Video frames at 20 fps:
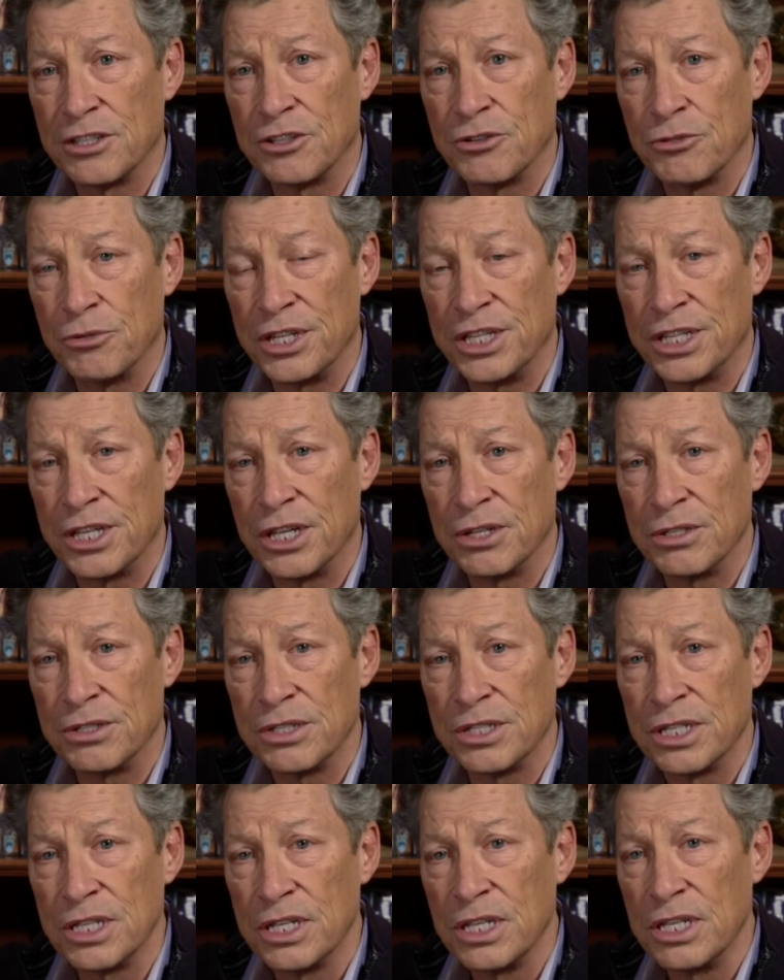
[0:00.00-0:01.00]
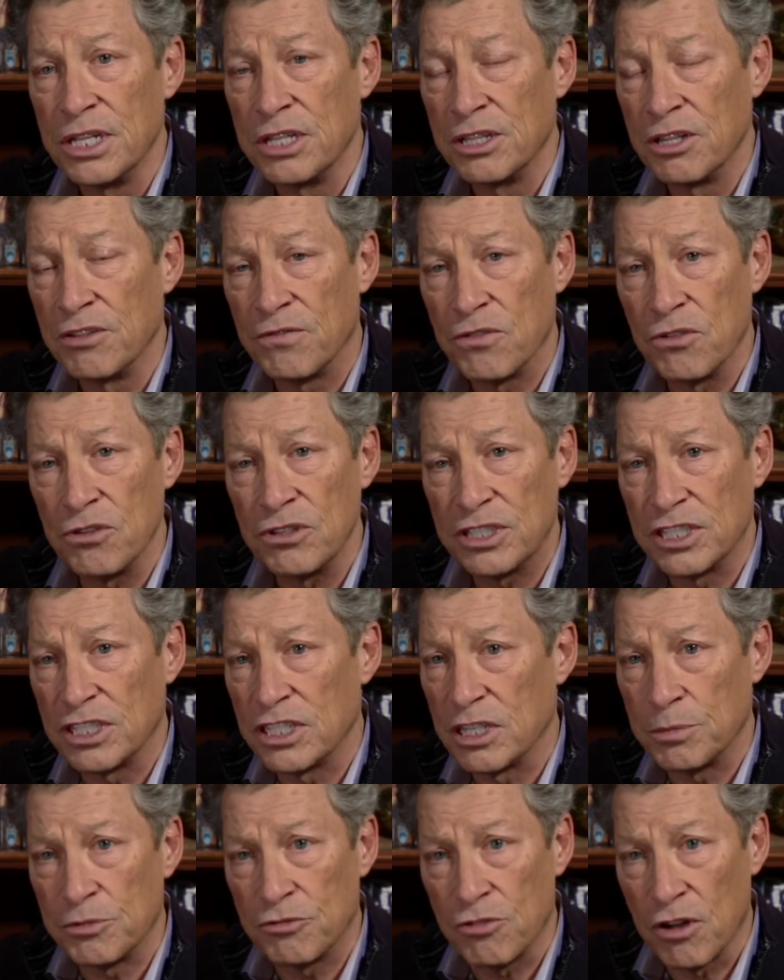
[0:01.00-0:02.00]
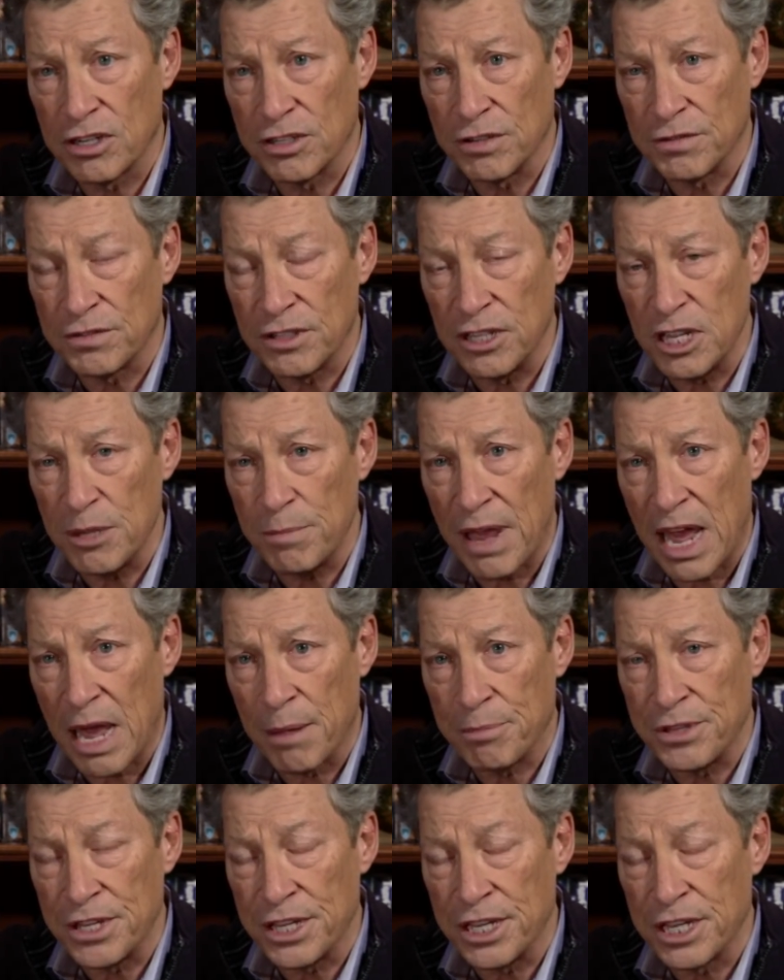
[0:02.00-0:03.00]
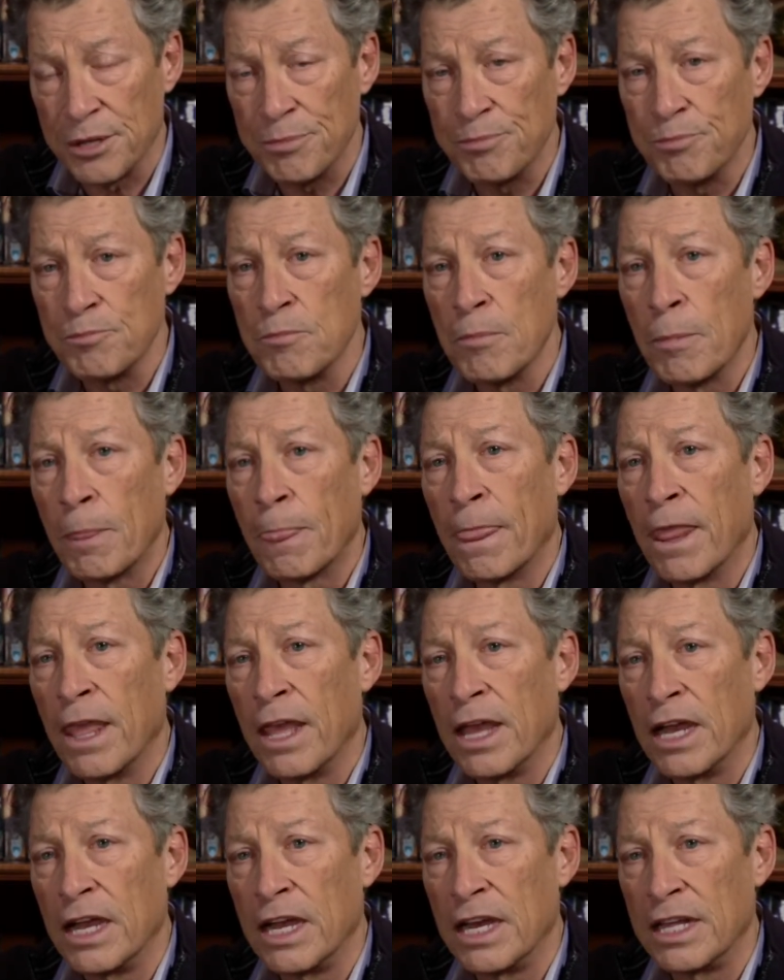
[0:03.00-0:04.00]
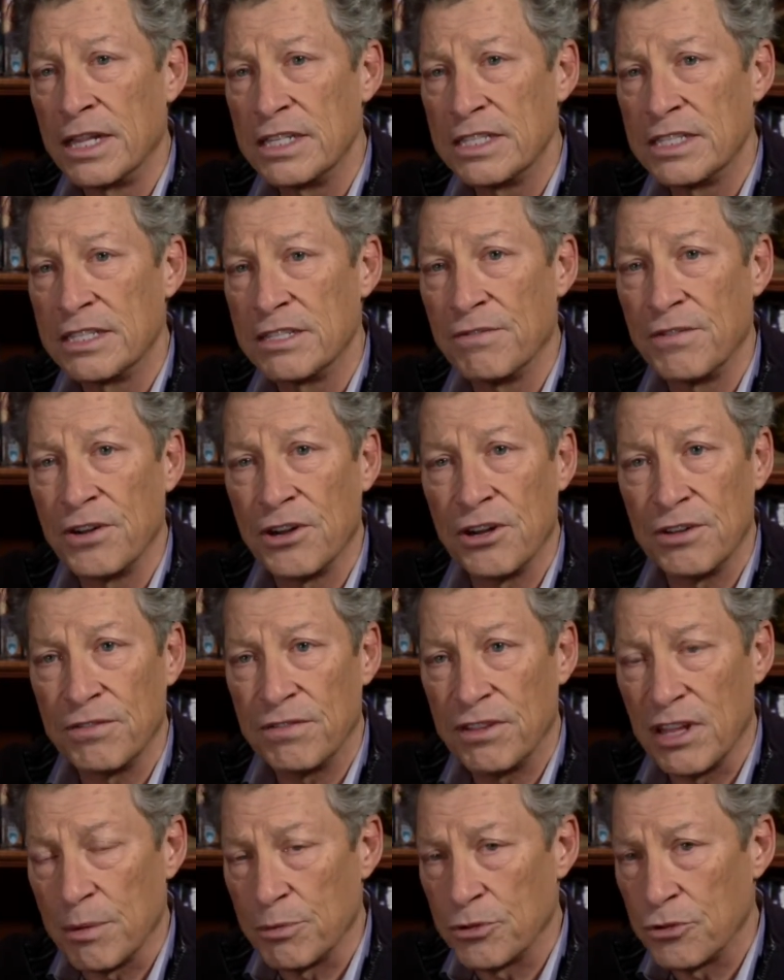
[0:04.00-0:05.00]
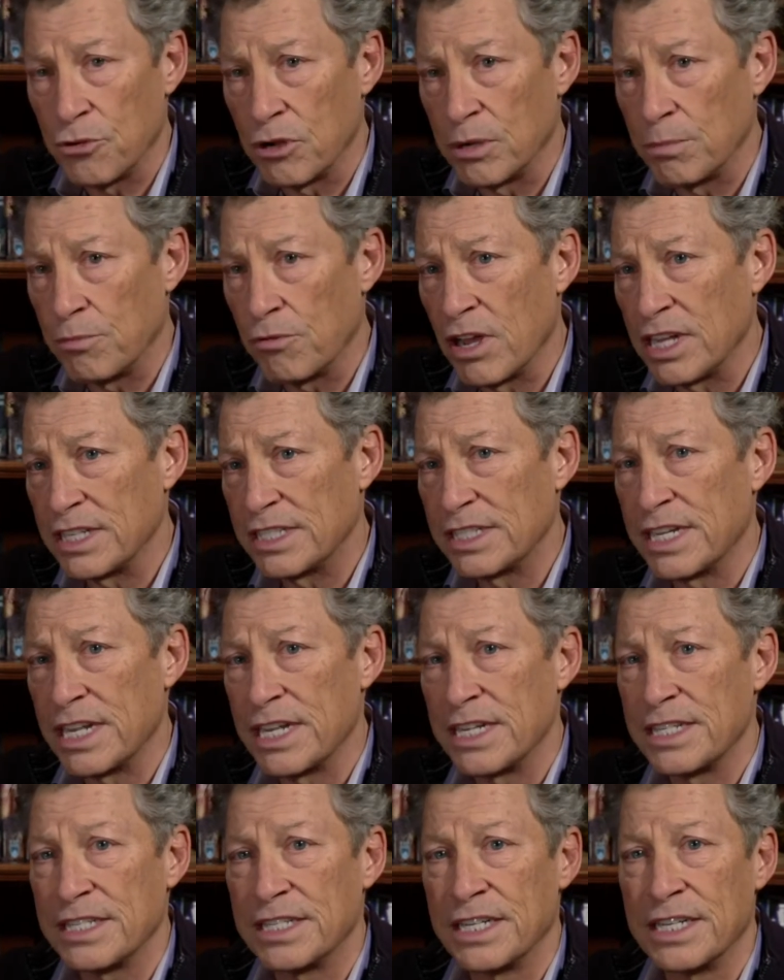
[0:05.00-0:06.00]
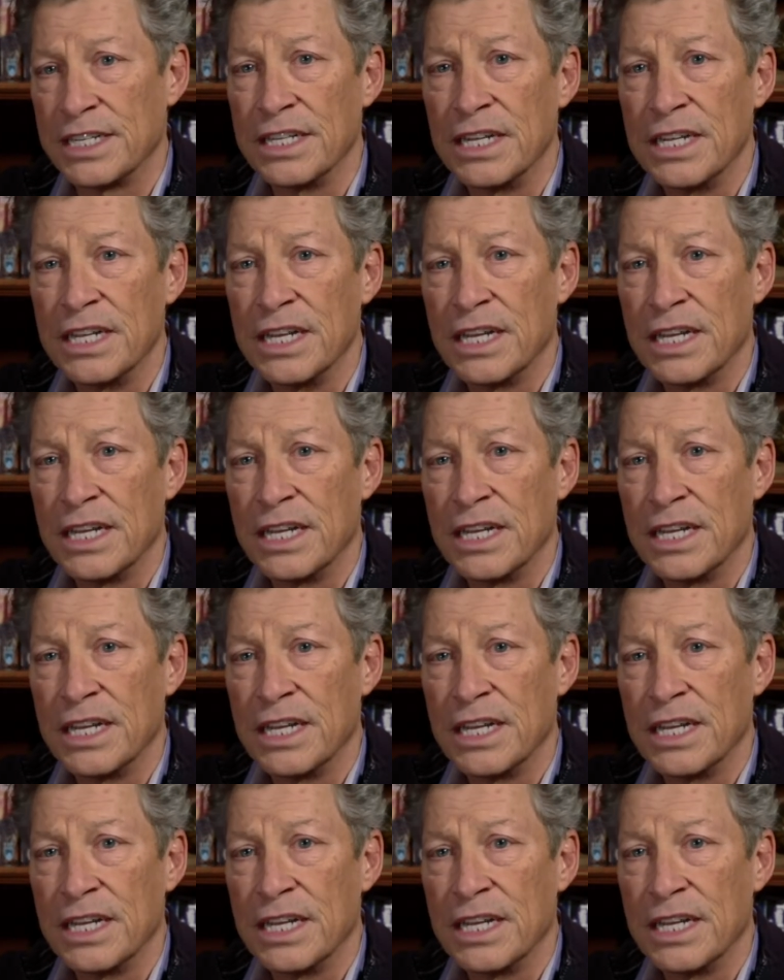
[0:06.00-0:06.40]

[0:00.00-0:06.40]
to treat those. The first is obstructive sleep apnea. This is a very inflammatory process. It